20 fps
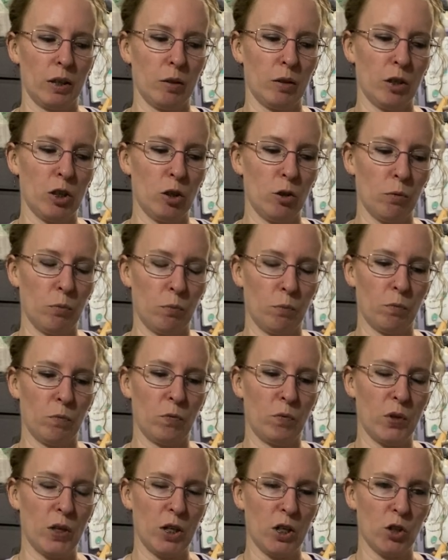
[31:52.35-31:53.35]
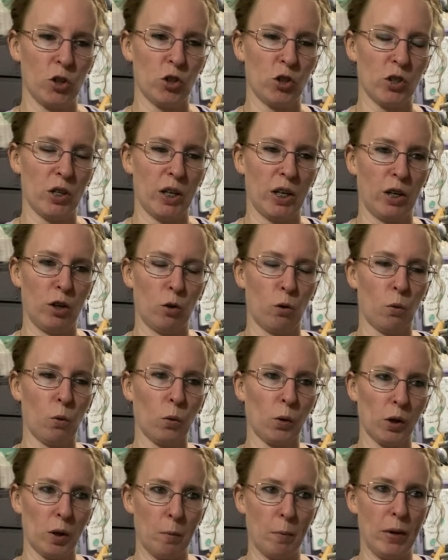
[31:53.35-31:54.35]
you finish an
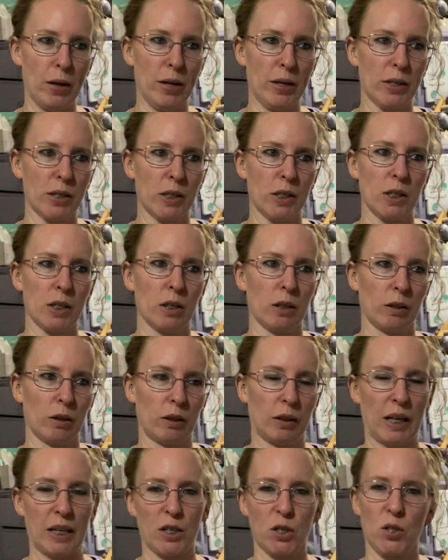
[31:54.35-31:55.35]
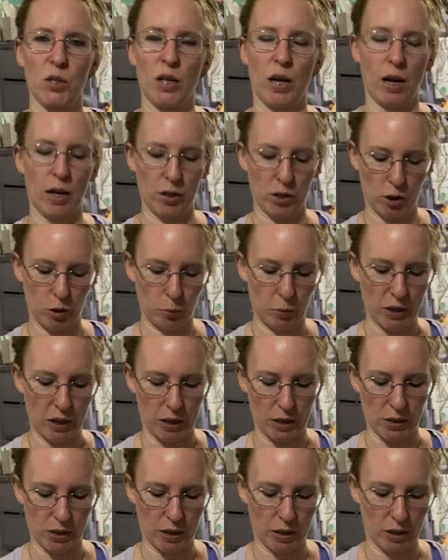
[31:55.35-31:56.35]
ornament, like sized
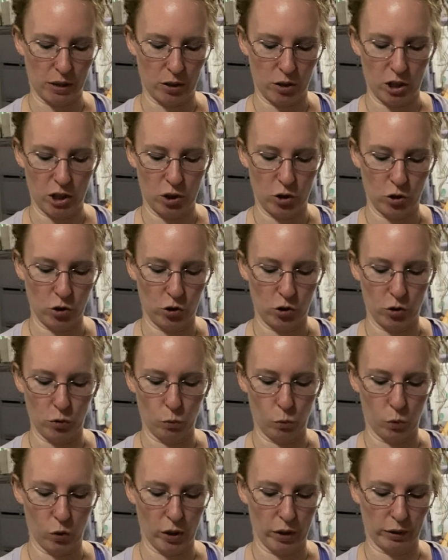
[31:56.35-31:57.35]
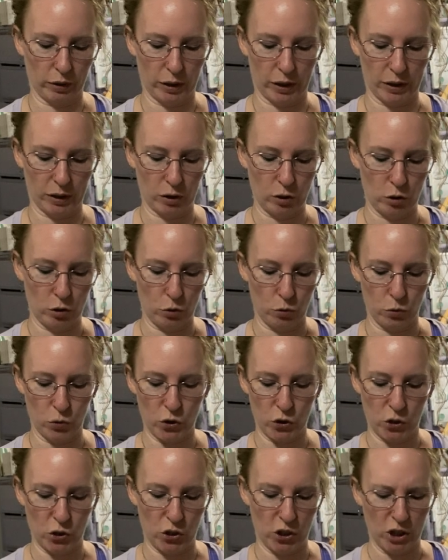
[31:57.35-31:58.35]
piece, and it teaches you one like new
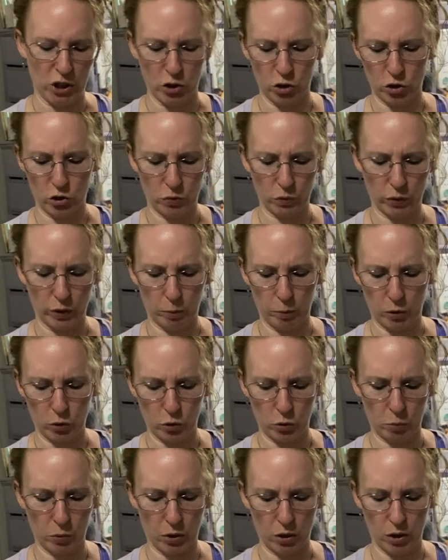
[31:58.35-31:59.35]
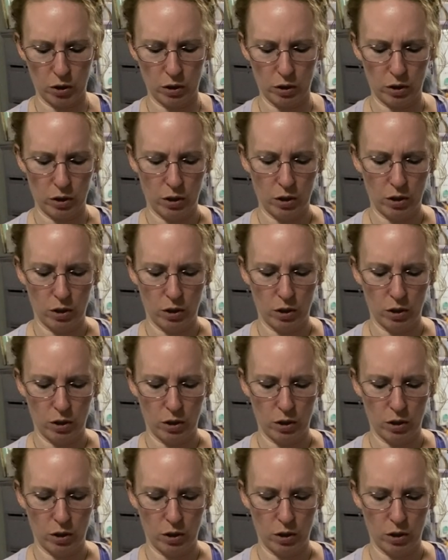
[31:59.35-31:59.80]
stitch for the most part,